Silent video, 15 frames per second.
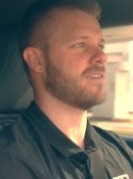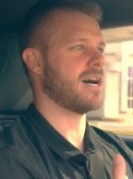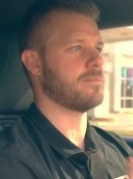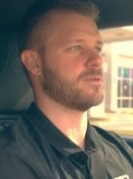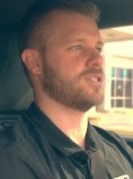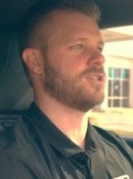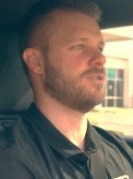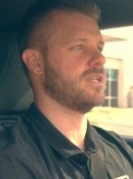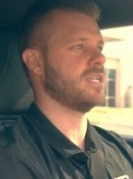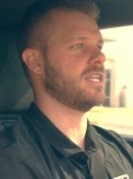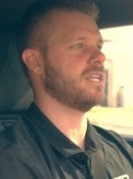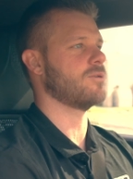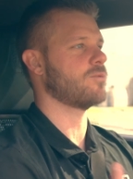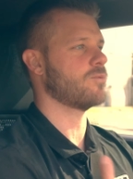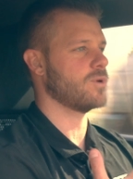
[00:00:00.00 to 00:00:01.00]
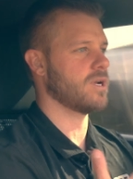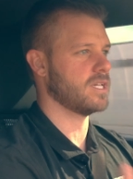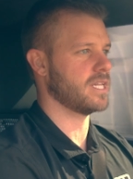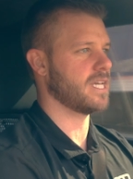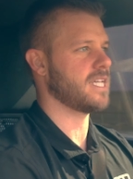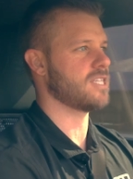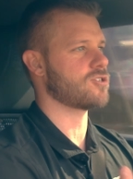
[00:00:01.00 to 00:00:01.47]
an opportunity to
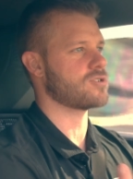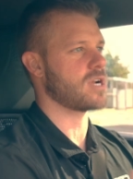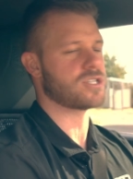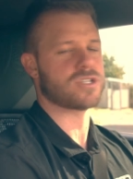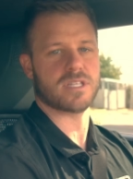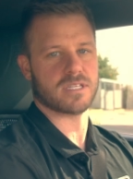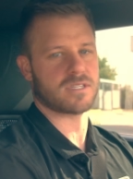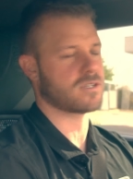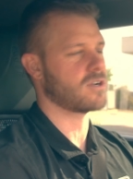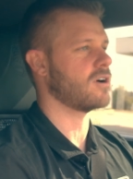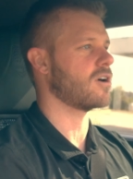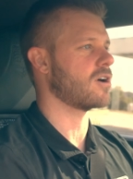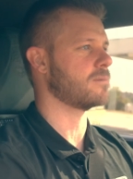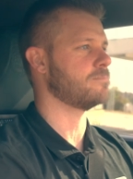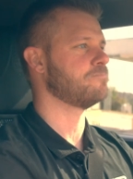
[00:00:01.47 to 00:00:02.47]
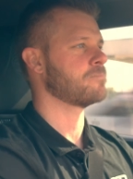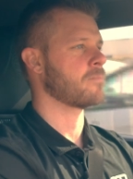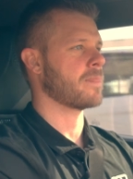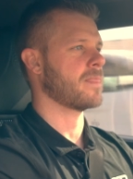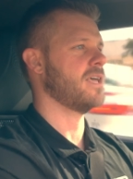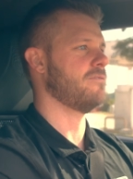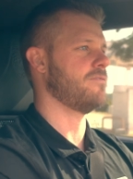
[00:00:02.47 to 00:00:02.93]
really stretch this car
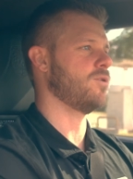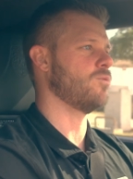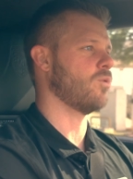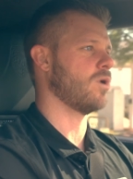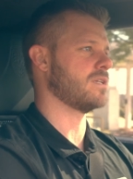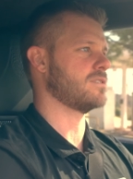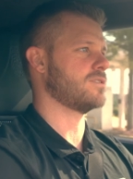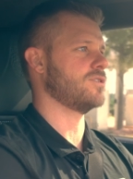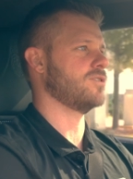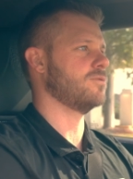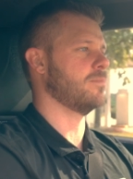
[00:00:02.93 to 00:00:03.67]
if you want to.